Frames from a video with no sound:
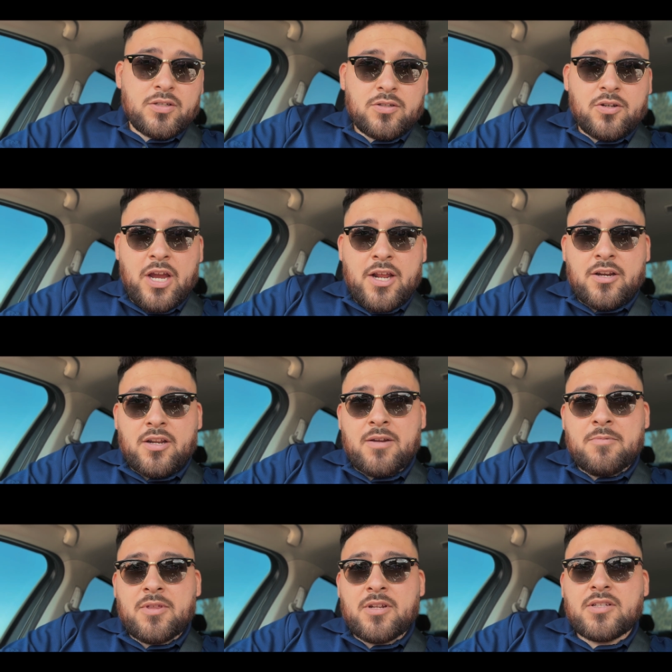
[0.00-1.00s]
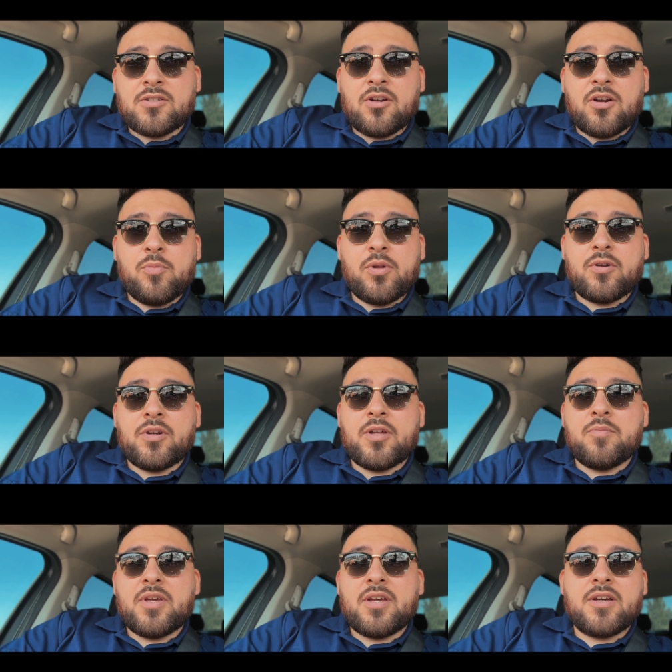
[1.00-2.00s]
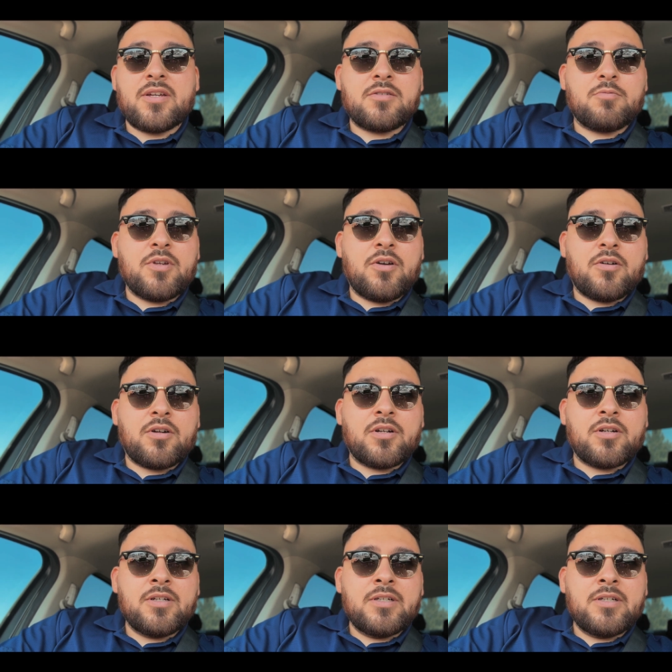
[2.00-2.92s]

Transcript: start editing everything, and start uploading it, because we are